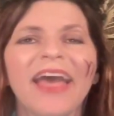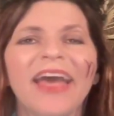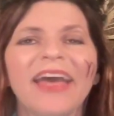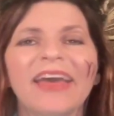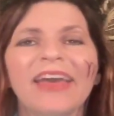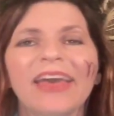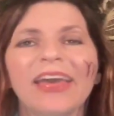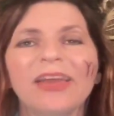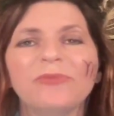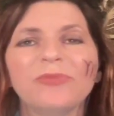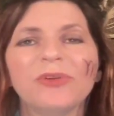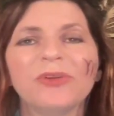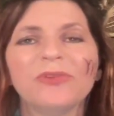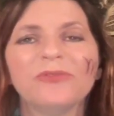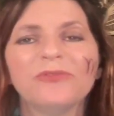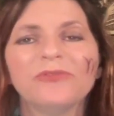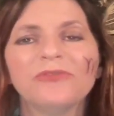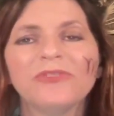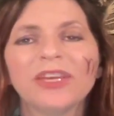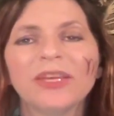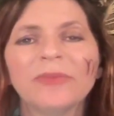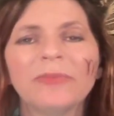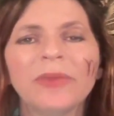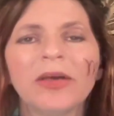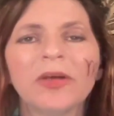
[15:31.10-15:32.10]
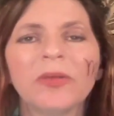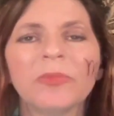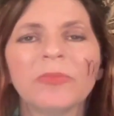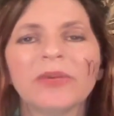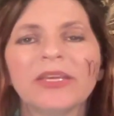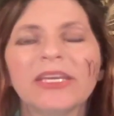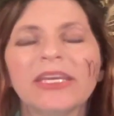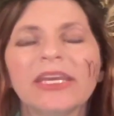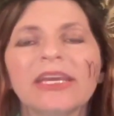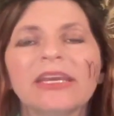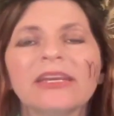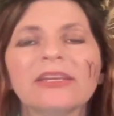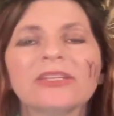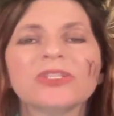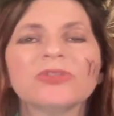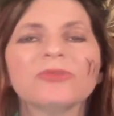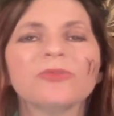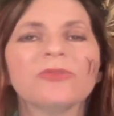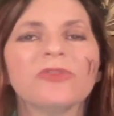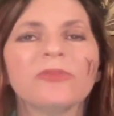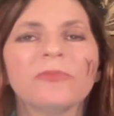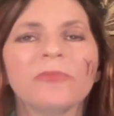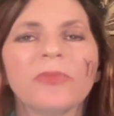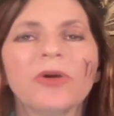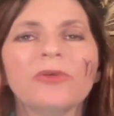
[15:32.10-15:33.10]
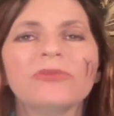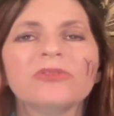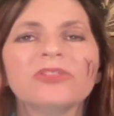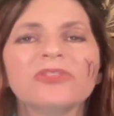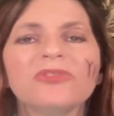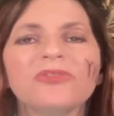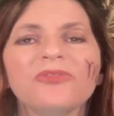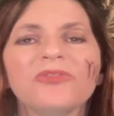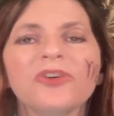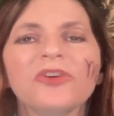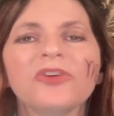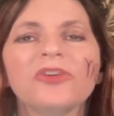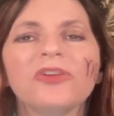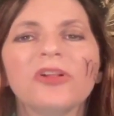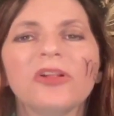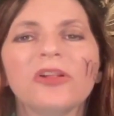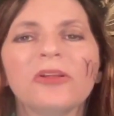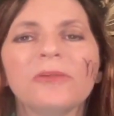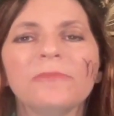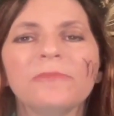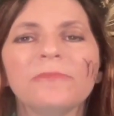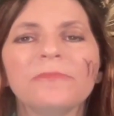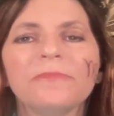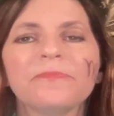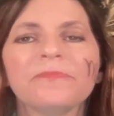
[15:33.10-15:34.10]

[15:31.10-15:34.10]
and when female beings were the most fertile.